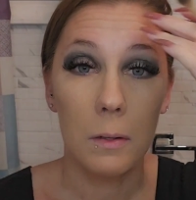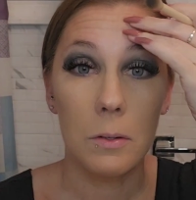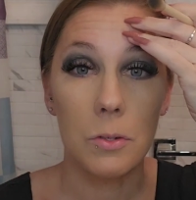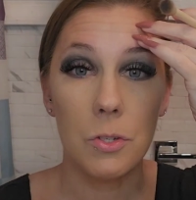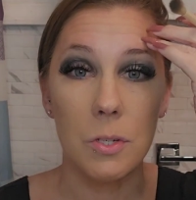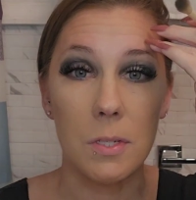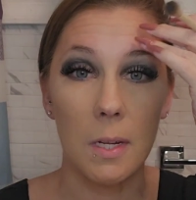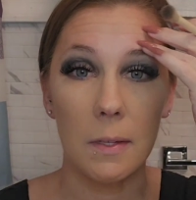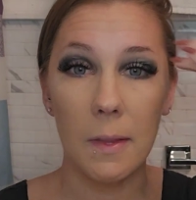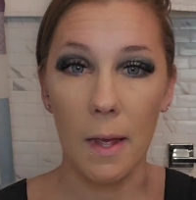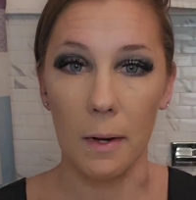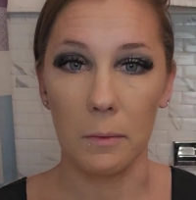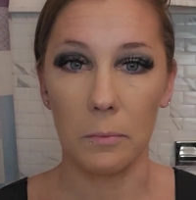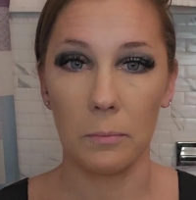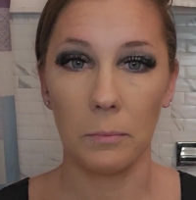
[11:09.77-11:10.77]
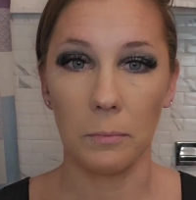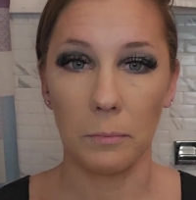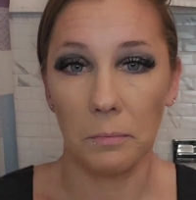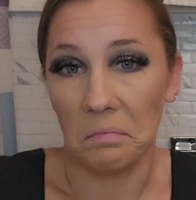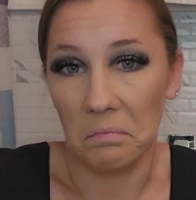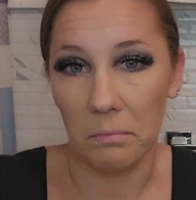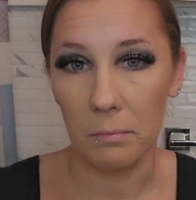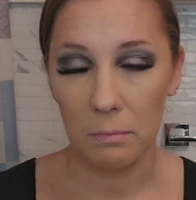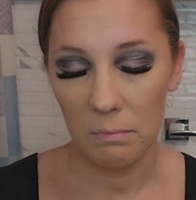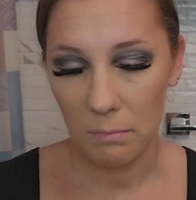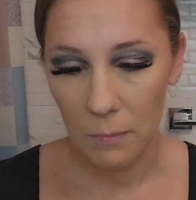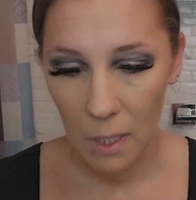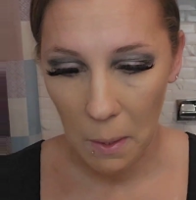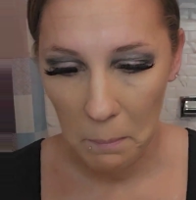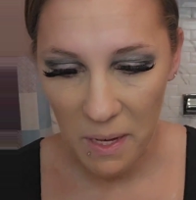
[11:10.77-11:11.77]
Just like that.
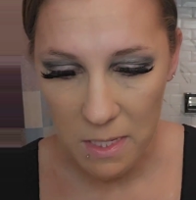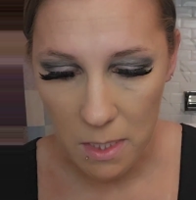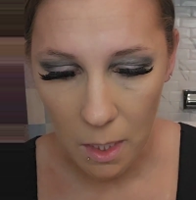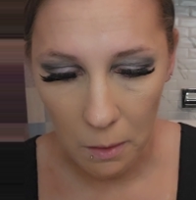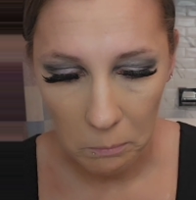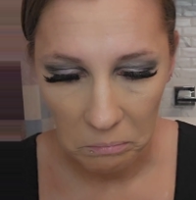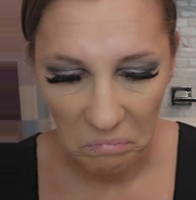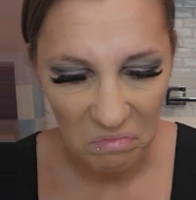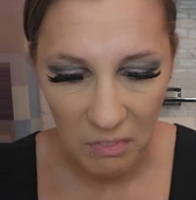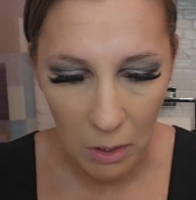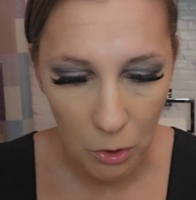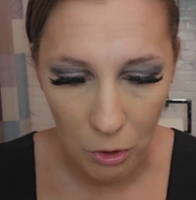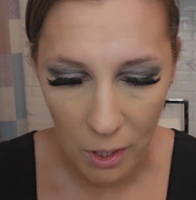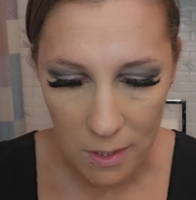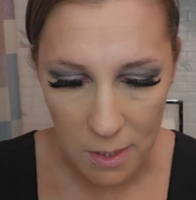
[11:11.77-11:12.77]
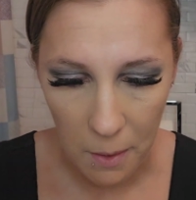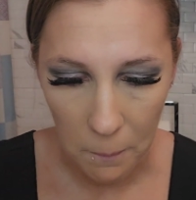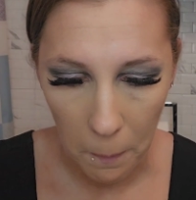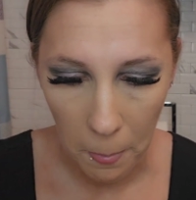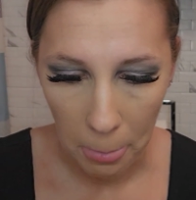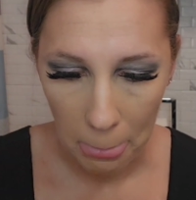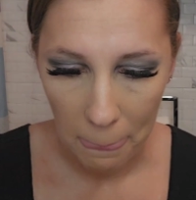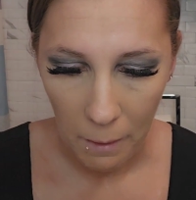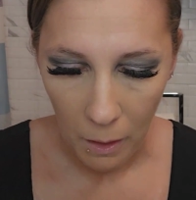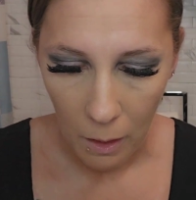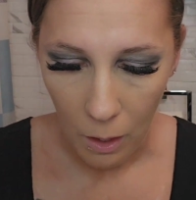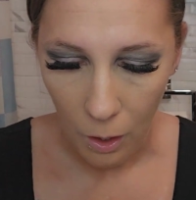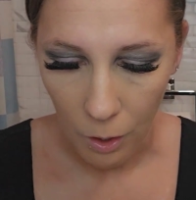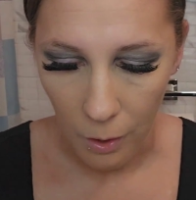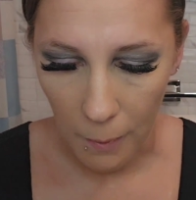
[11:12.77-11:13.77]
Basic, nothing crazy.
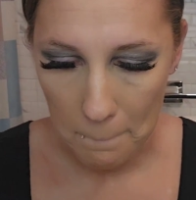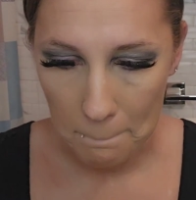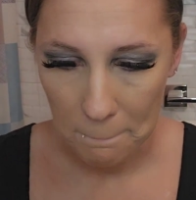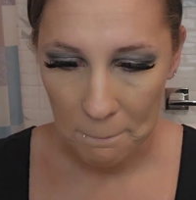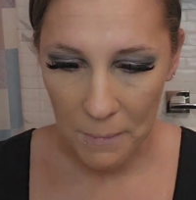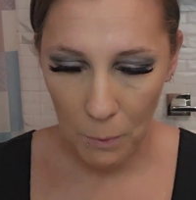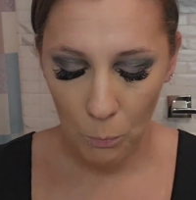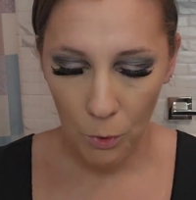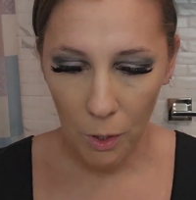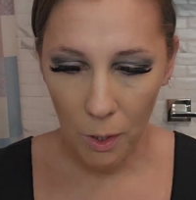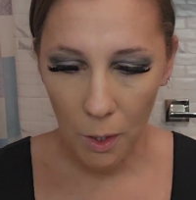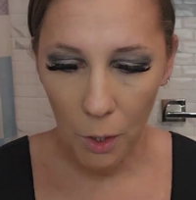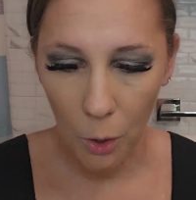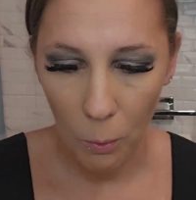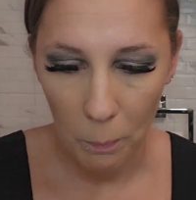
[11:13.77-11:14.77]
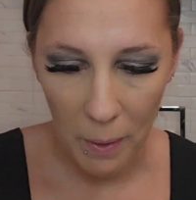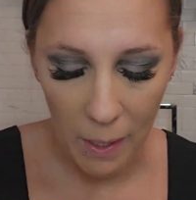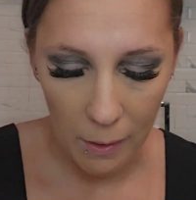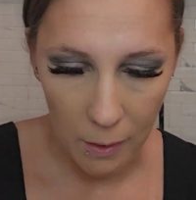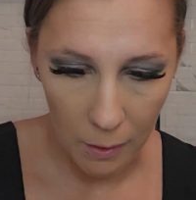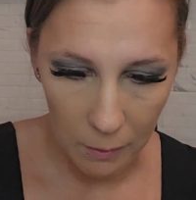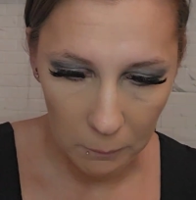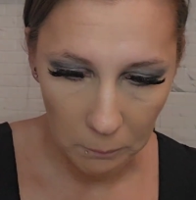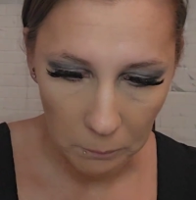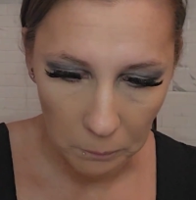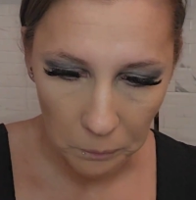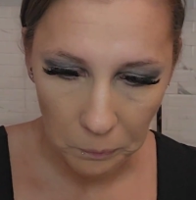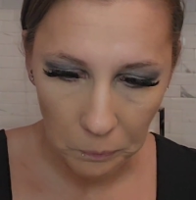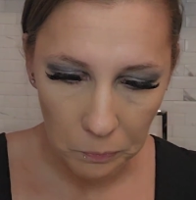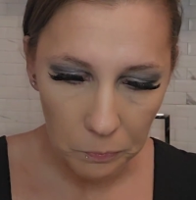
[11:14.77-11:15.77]
All right, then we're gonna go back in.
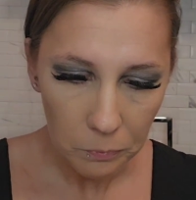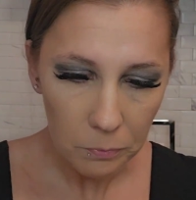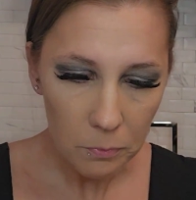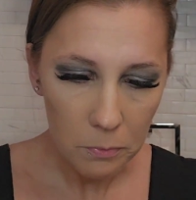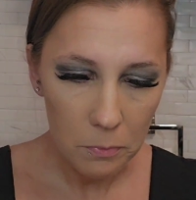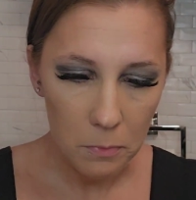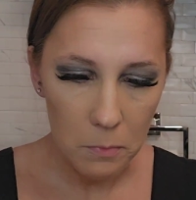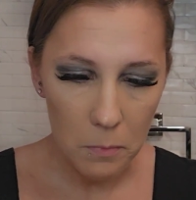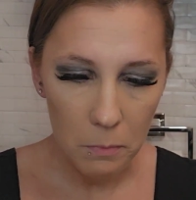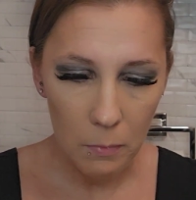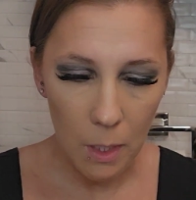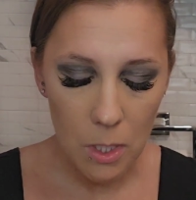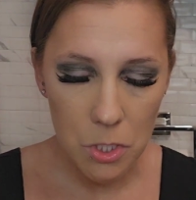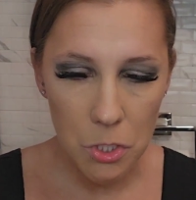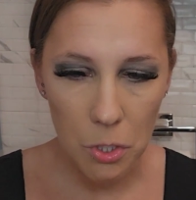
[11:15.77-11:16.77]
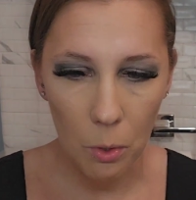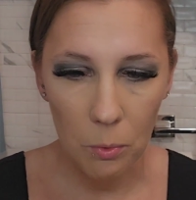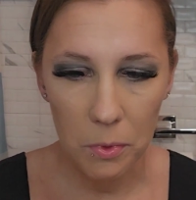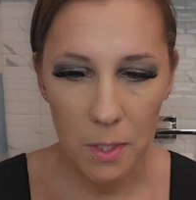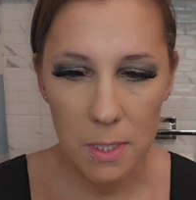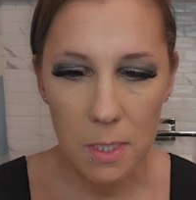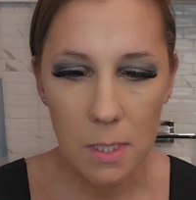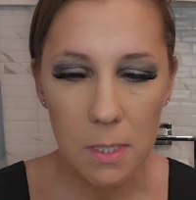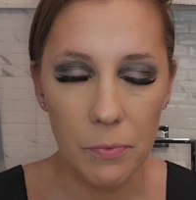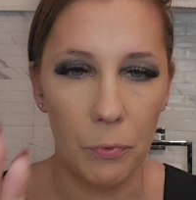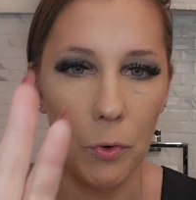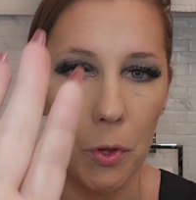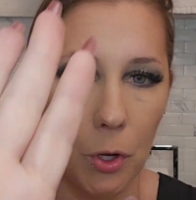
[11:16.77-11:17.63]
So this is for the